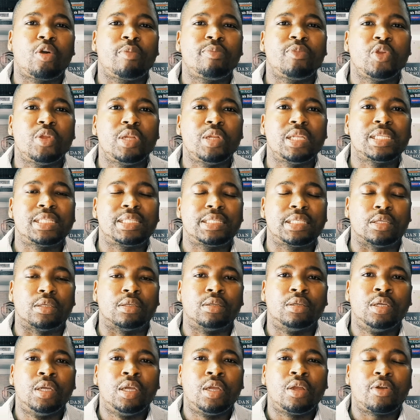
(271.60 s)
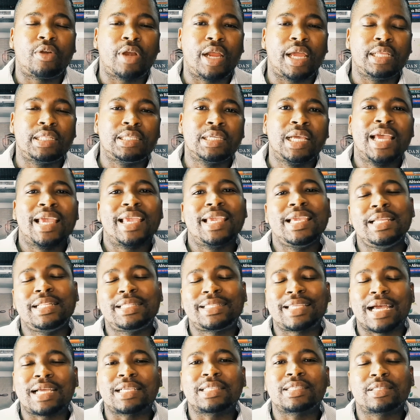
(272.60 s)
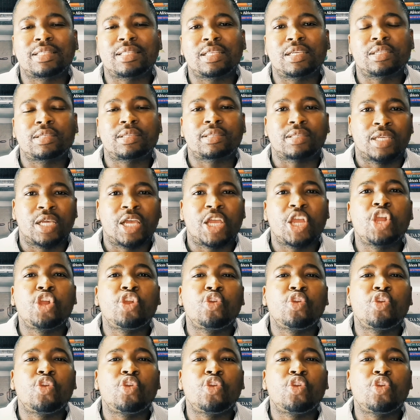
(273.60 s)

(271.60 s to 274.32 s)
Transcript: the community, right? He does this